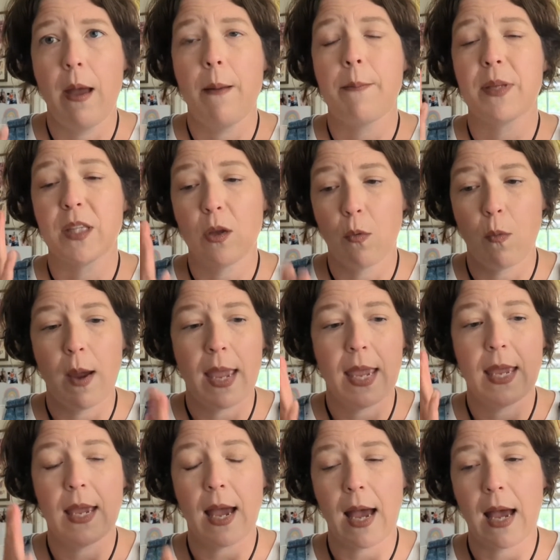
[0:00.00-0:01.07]
But the
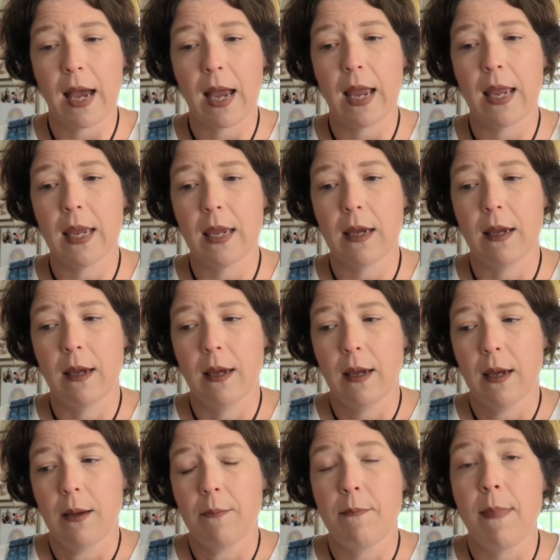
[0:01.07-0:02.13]
way I
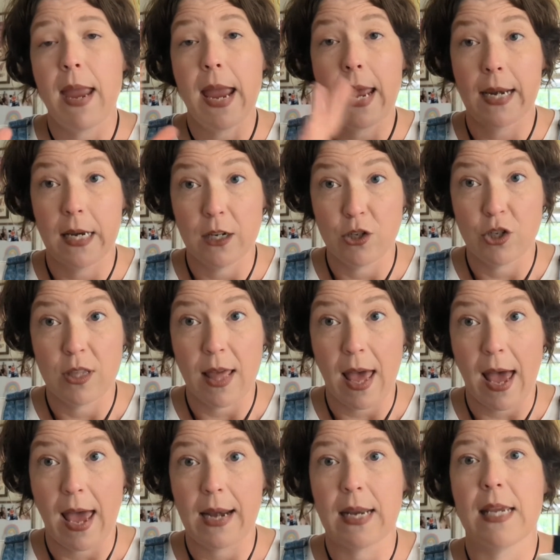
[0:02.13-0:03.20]
manage
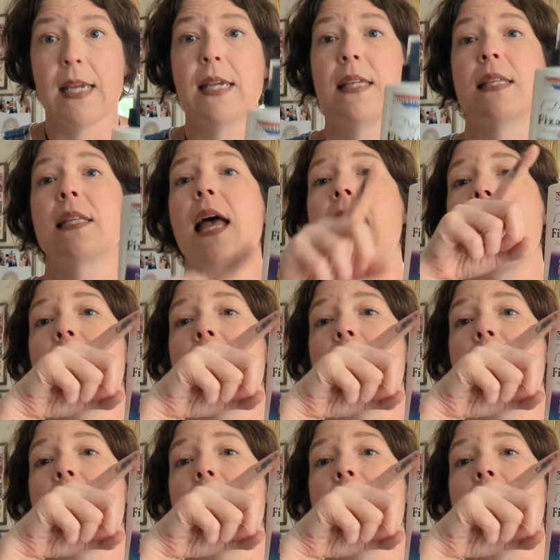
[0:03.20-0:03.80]
that is,